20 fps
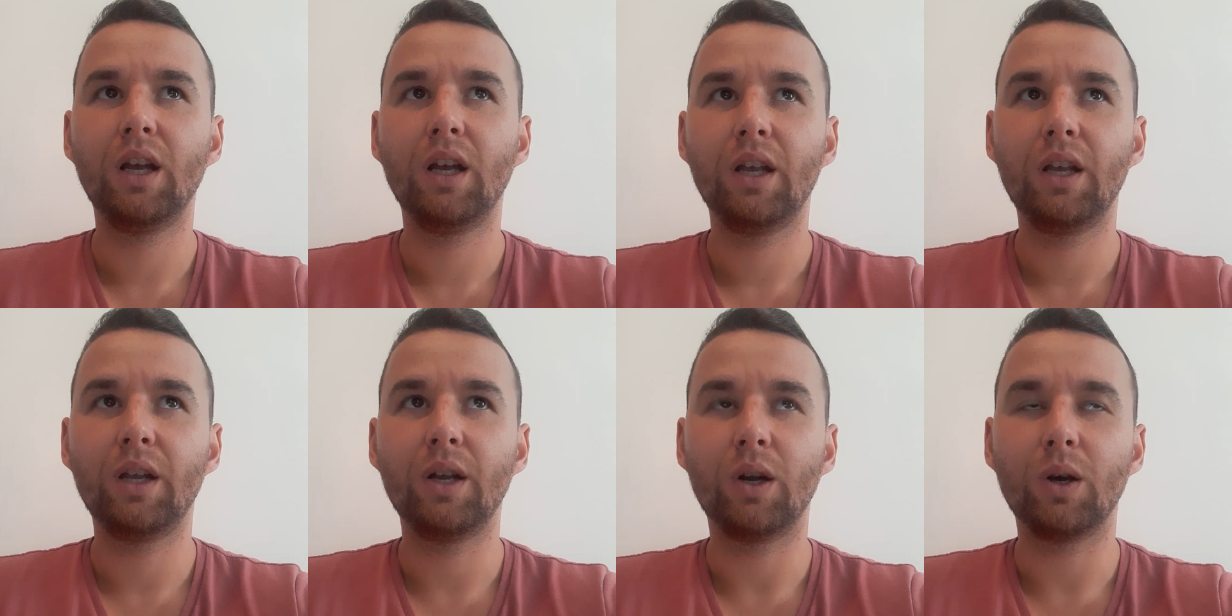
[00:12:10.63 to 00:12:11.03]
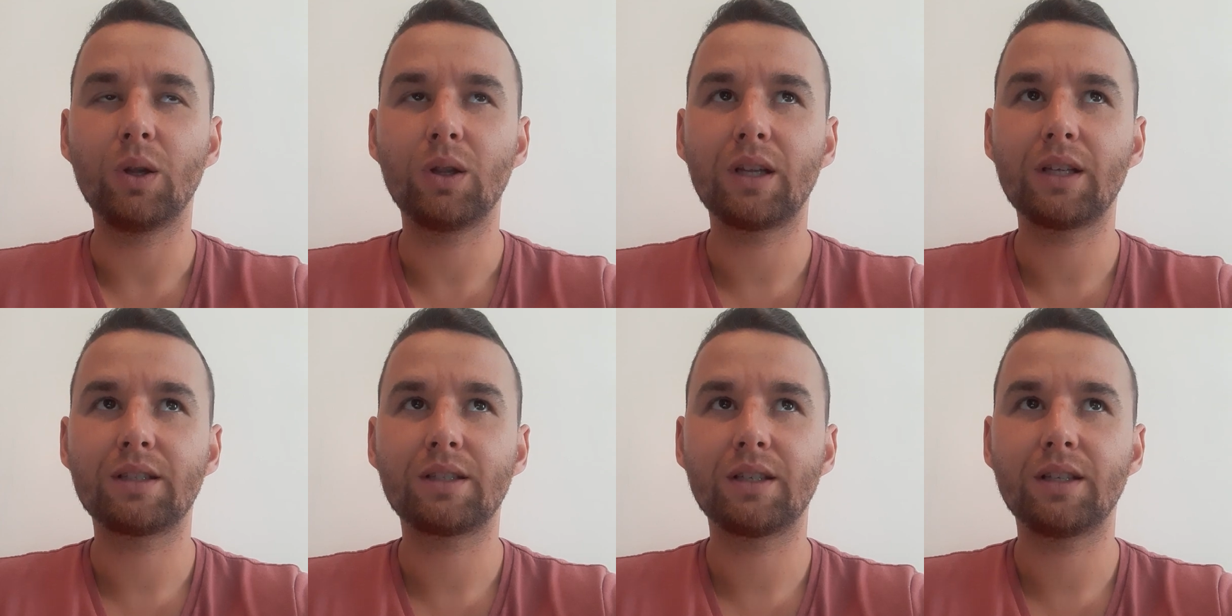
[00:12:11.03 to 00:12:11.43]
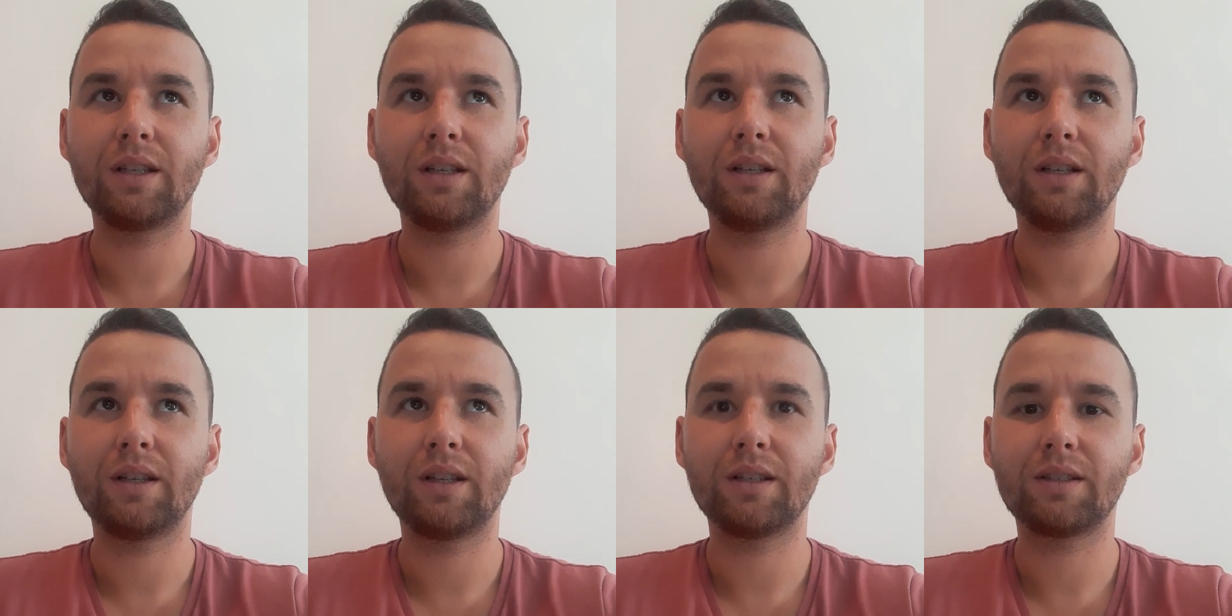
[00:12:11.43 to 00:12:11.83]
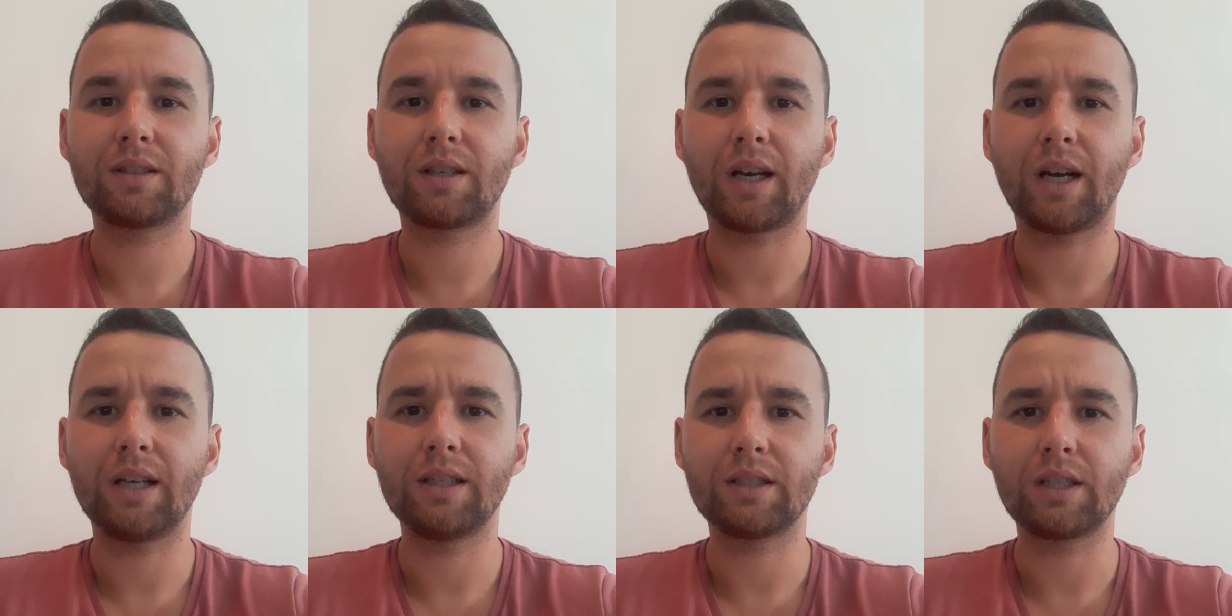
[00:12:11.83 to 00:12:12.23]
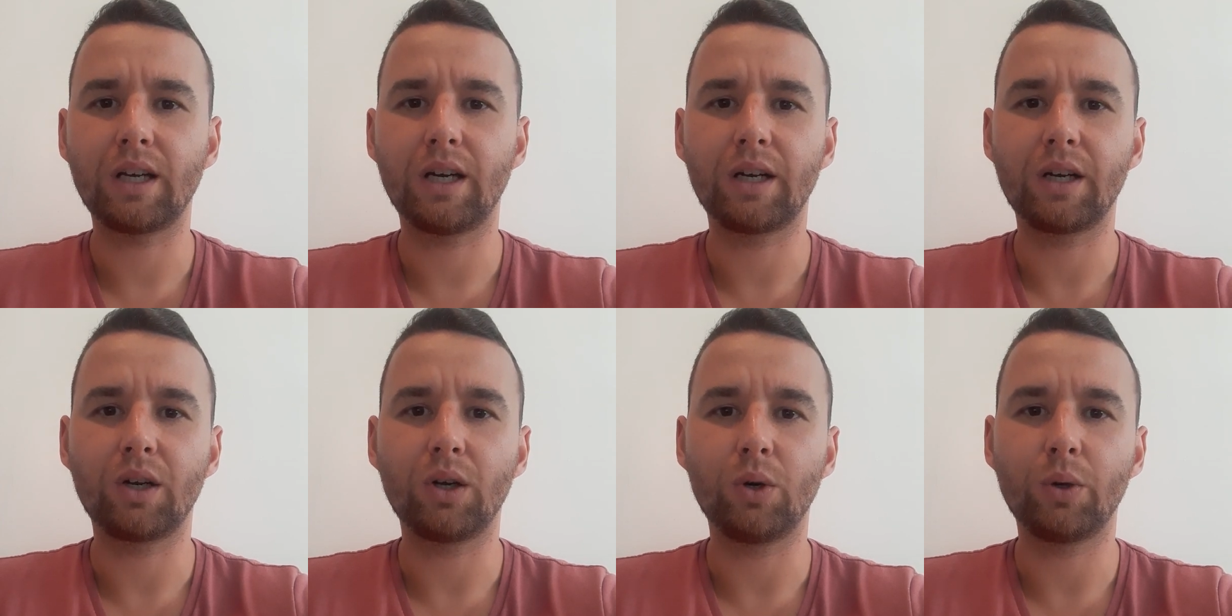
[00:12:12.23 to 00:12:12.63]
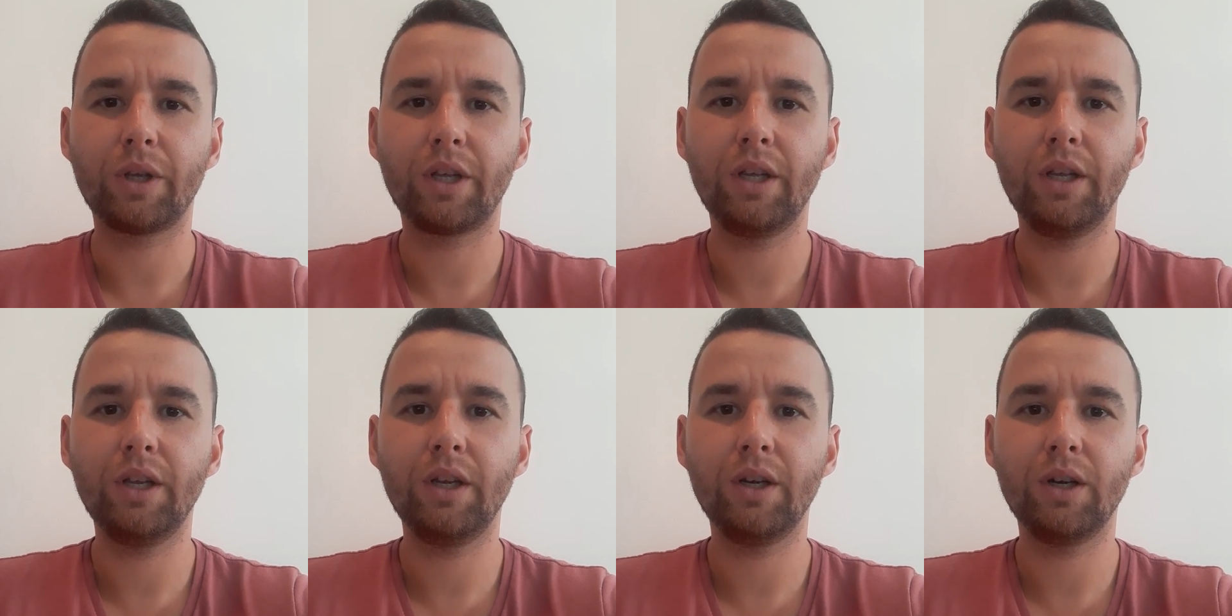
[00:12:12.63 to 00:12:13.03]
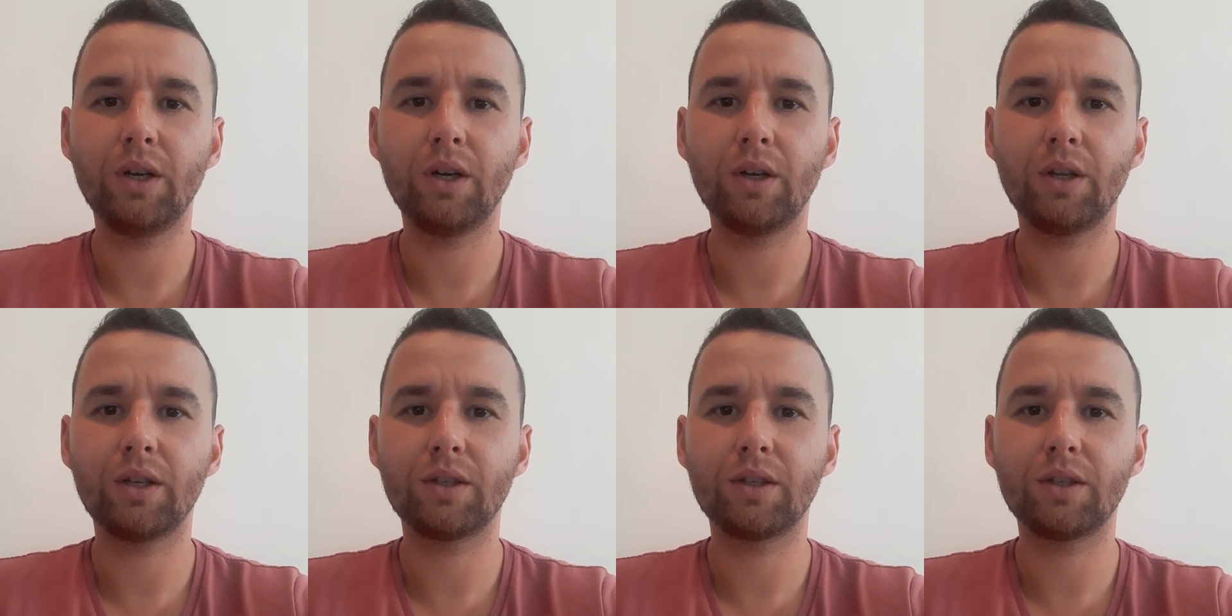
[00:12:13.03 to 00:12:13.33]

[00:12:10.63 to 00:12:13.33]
listen, this guy's got to go here,